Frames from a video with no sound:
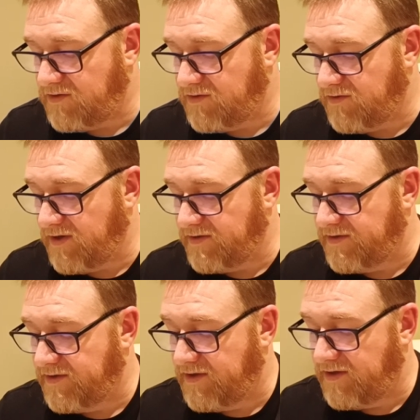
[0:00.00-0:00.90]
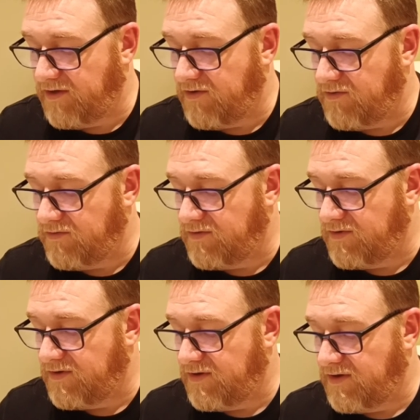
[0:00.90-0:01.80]
So it is, and there you go.
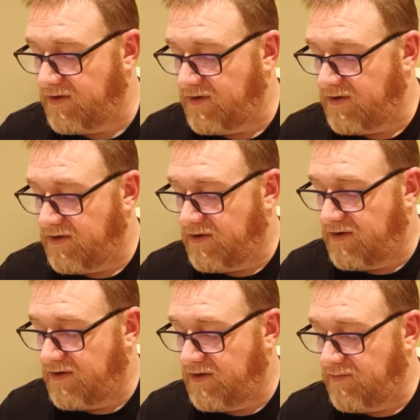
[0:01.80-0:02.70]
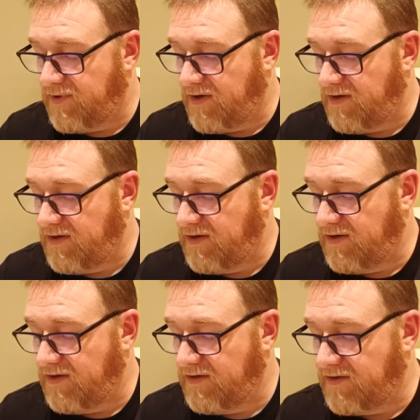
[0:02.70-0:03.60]
And
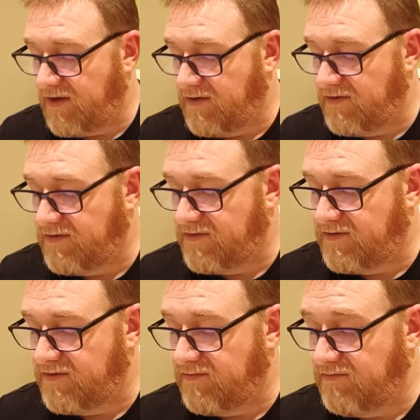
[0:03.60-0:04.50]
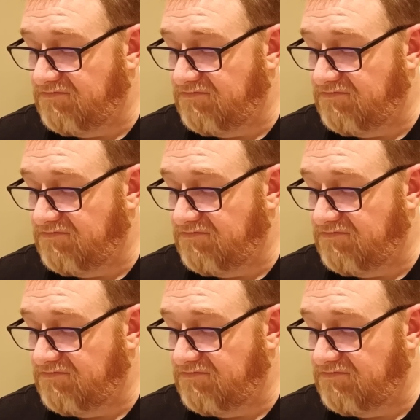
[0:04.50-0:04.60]
apparently it has